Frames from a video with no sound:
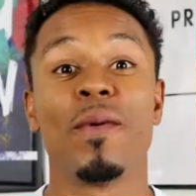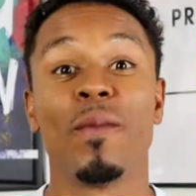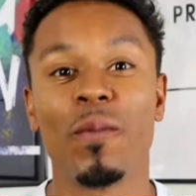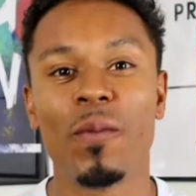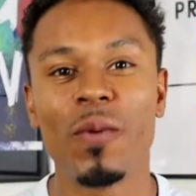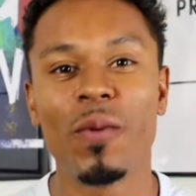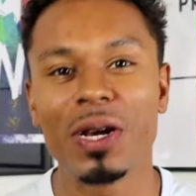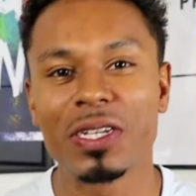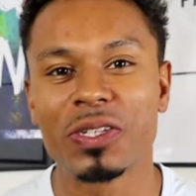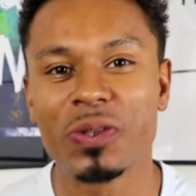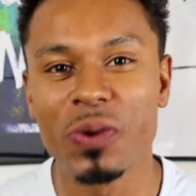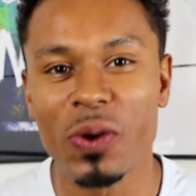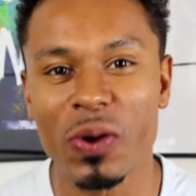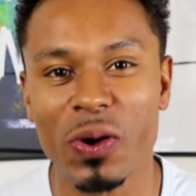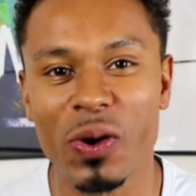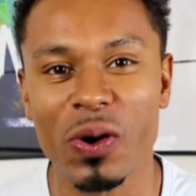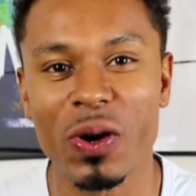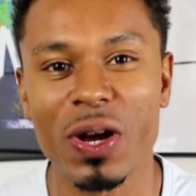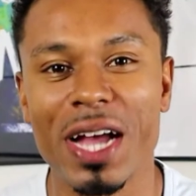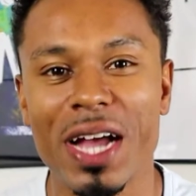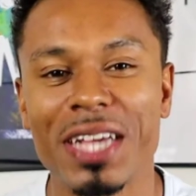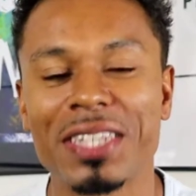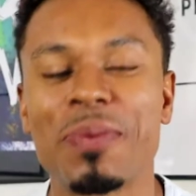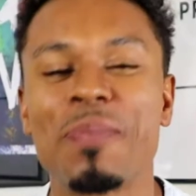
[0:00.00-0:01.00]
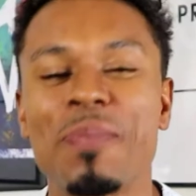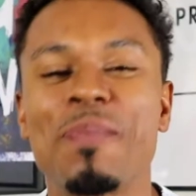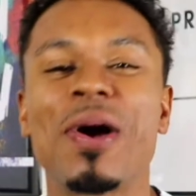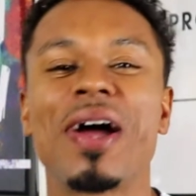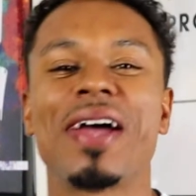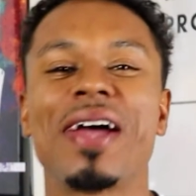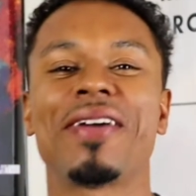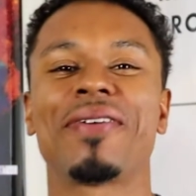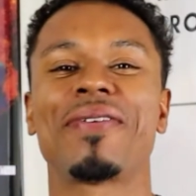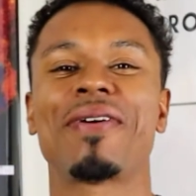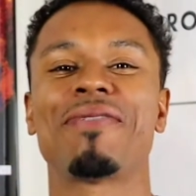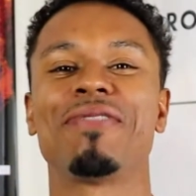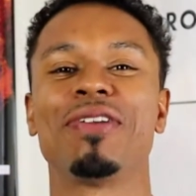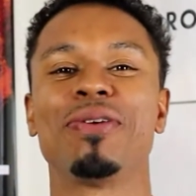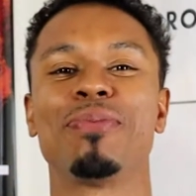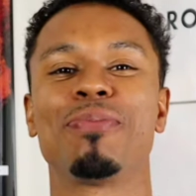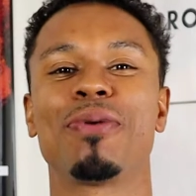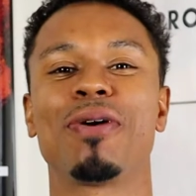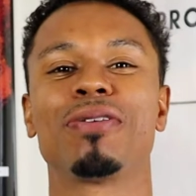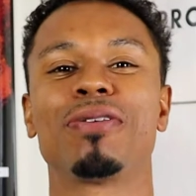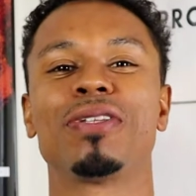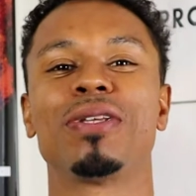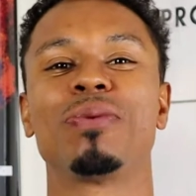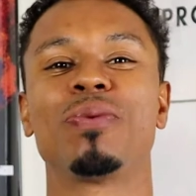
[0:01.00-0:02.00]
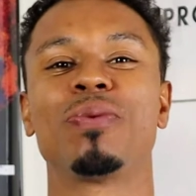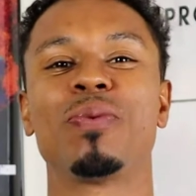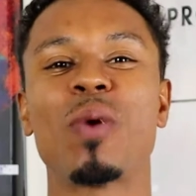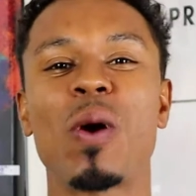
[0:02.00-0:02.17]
What's going on, guys? Brian, your Revenue Pro Tips.